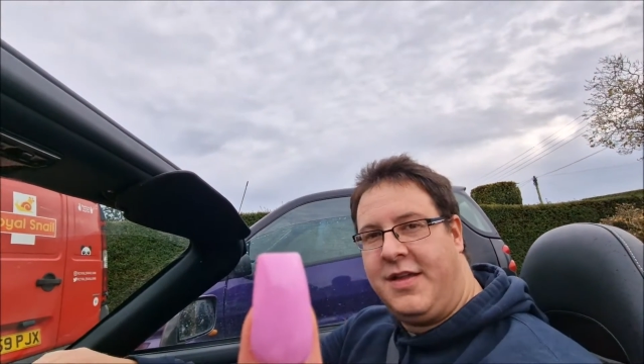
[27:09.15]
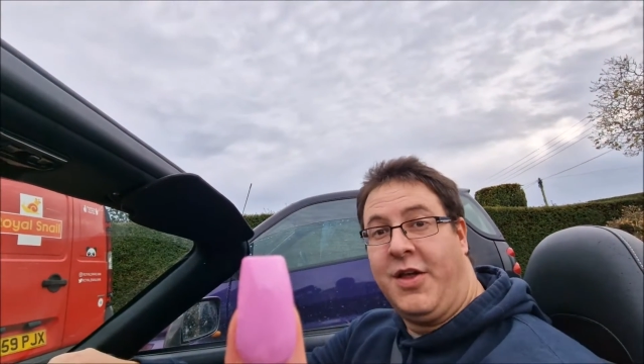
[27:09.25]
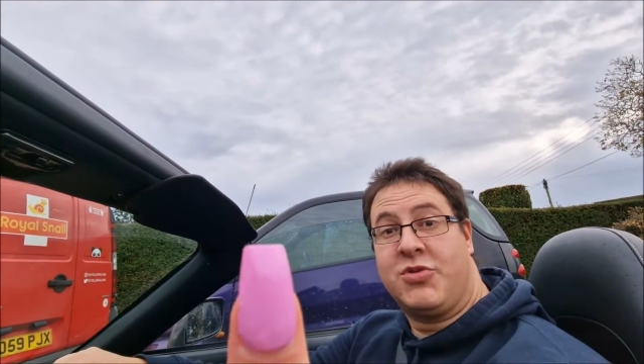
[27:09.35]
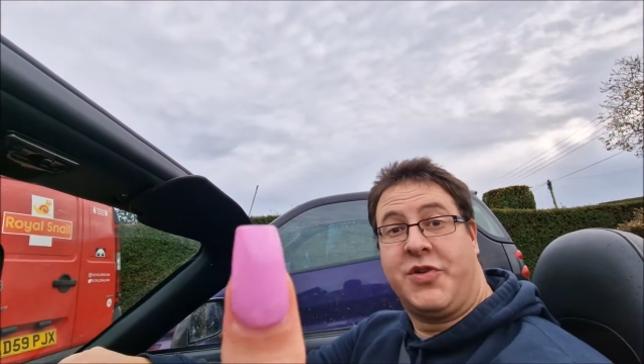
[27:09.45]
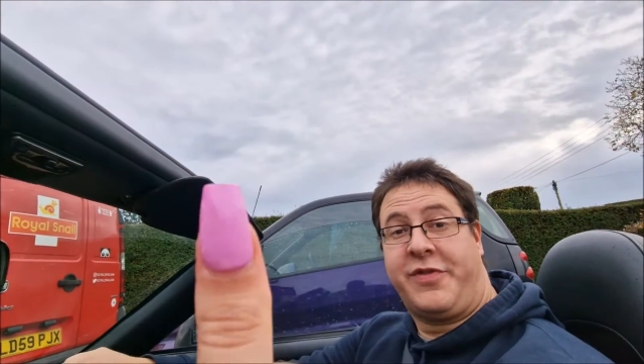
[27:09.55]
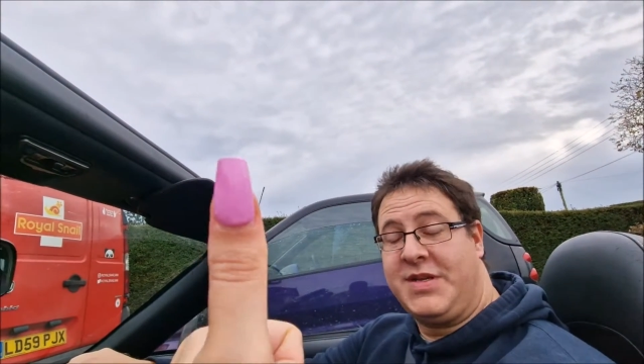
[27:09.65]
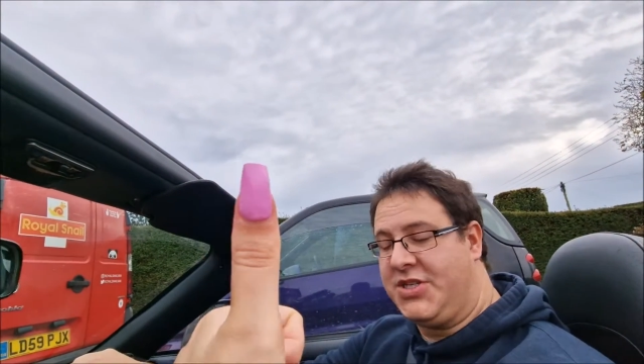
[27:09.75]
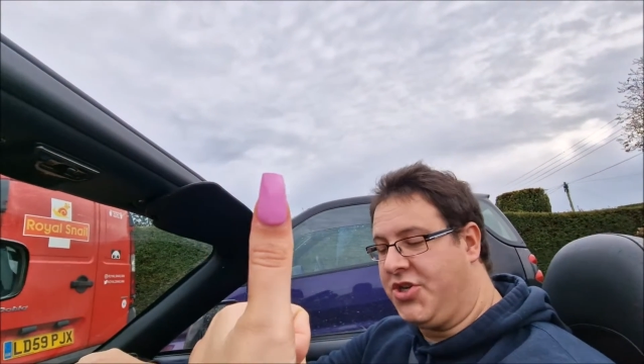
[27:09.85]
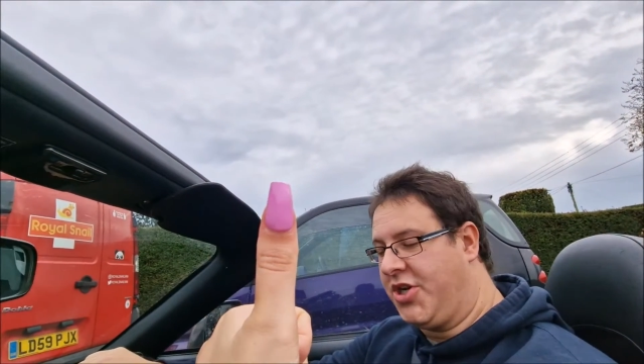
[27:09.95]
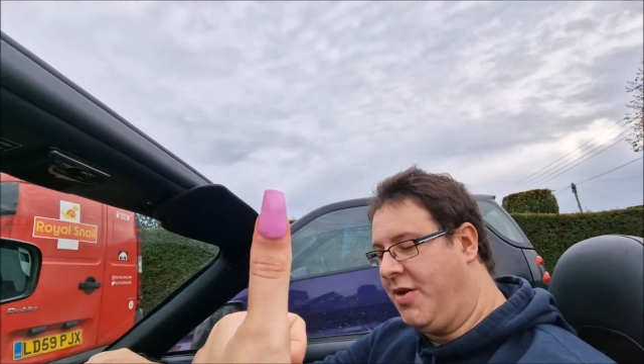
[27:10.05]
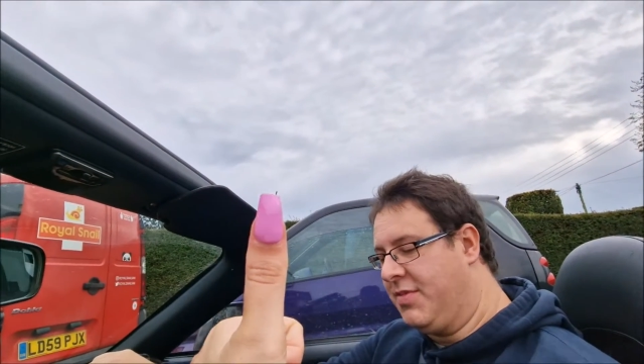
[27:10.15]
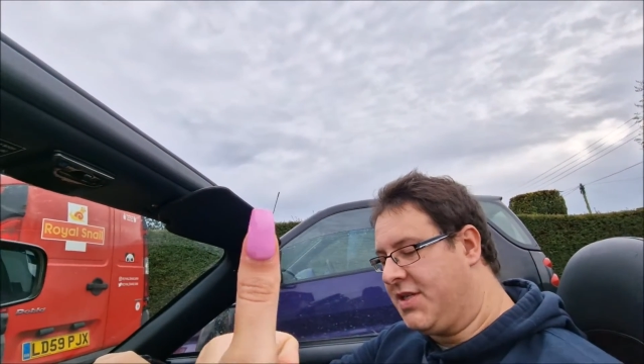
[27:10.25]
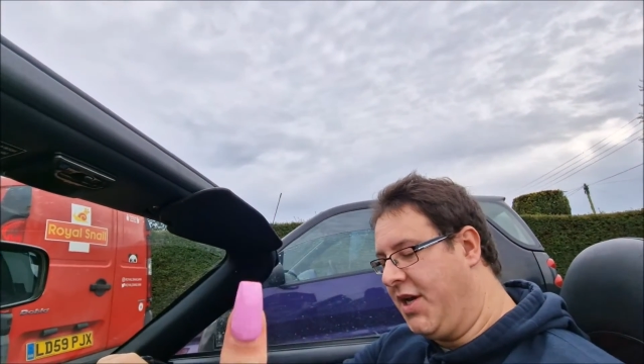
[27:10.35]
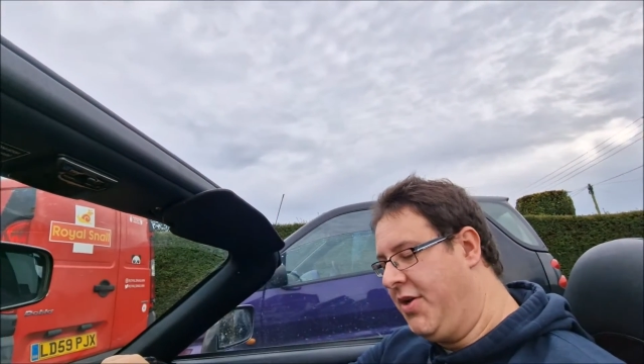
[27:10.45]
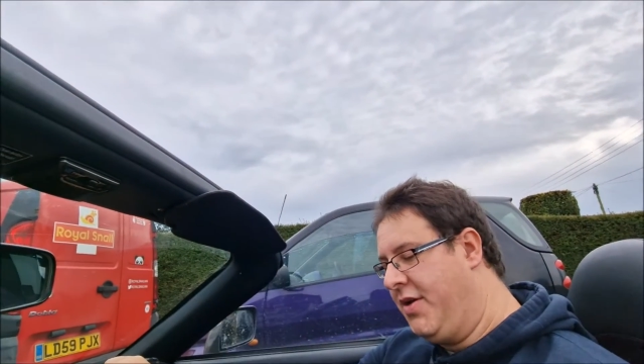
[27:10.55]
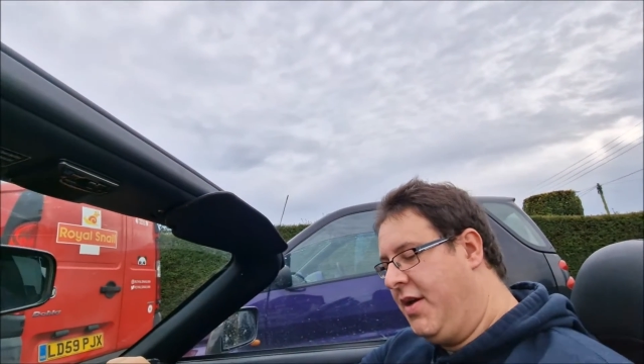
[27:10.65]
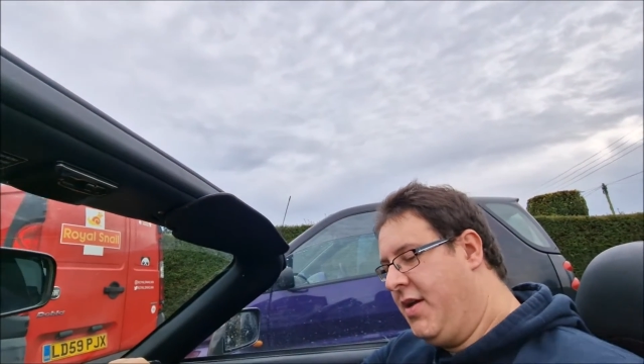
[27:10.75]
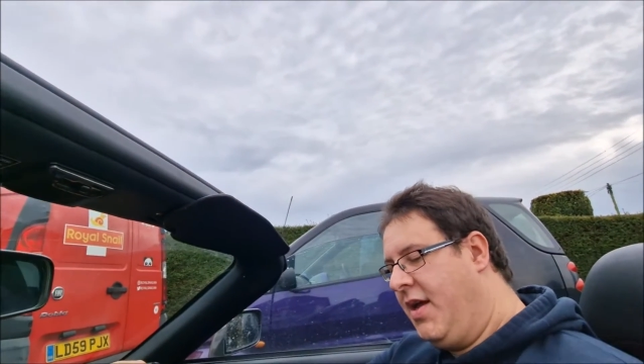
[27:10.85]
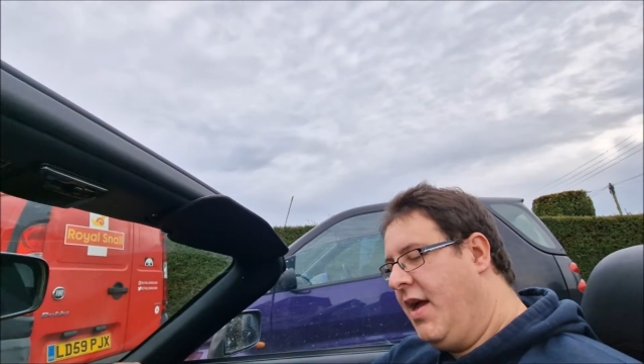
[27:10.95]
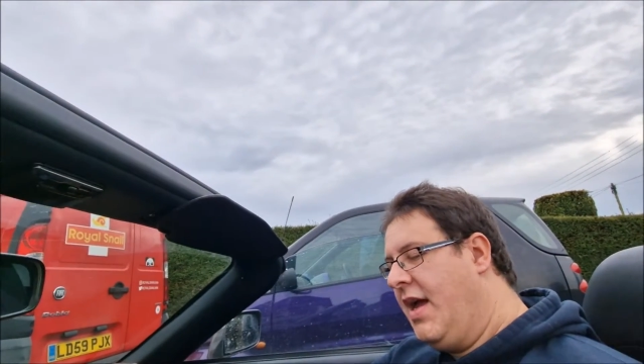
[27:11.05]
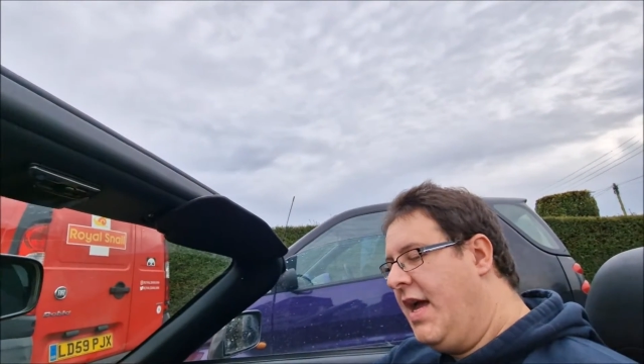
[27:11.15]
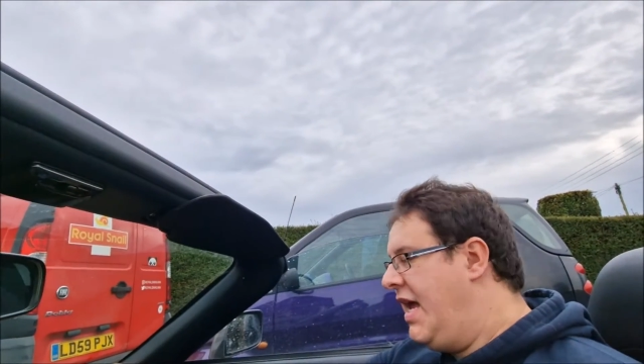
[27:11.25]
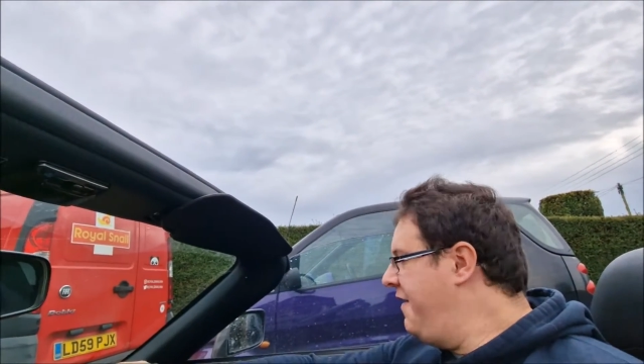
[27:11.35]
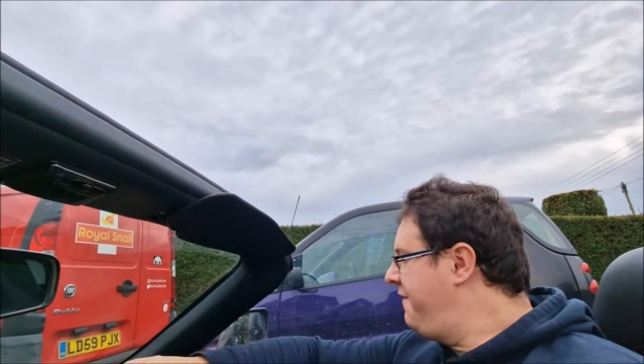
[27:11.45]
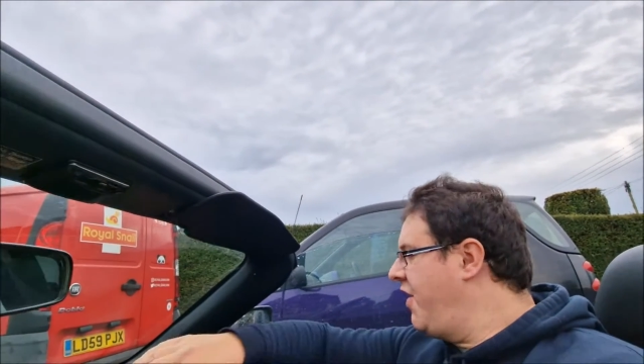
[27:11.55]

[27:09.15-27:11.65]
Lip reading: Thumbs up from Mr. John Coupland too. If